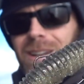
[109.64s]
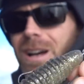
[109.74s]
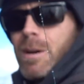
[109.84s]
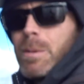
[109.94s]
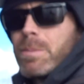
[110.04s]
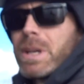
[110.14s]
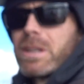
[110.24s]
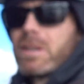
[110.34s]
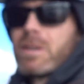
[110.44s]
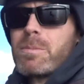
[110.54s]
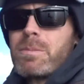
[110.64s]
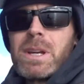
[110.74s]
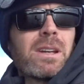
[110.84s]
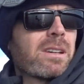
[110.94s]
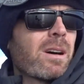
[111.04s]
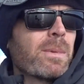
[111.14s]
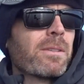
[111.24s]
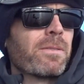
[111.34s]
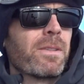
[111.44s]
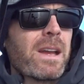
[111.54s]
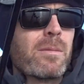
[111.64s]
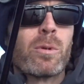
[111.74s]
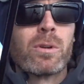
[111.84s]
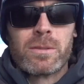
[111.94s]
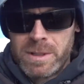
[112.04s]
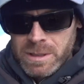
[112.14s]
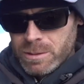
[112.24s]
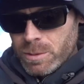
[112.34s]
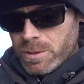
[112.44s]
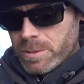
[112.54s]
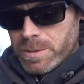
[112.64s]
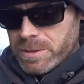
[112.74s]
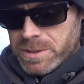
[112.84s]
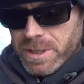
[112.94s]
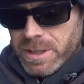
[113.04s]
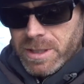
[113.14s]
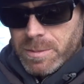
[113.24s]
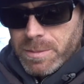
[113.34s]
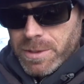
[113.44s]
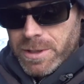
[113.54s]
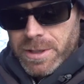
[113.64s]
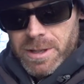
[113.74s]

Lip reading: I'm a big, I'm not a fanboy of any lure per se, but